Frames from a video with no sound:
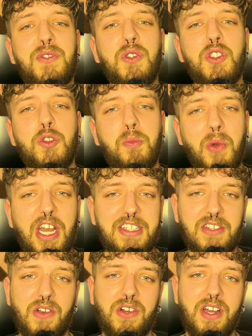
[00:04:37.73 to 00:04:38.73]
to spread the
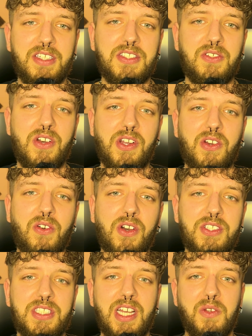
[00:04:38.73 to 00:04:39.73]
orchestra
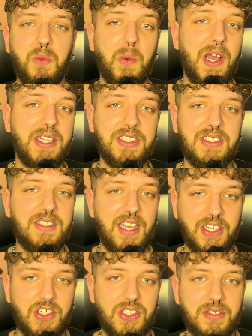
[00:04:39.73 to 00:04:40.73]
across a wide
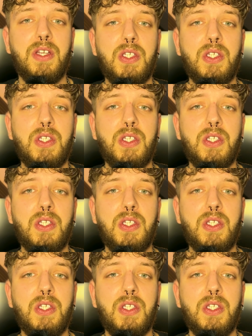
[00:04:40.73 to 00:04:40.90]
stage.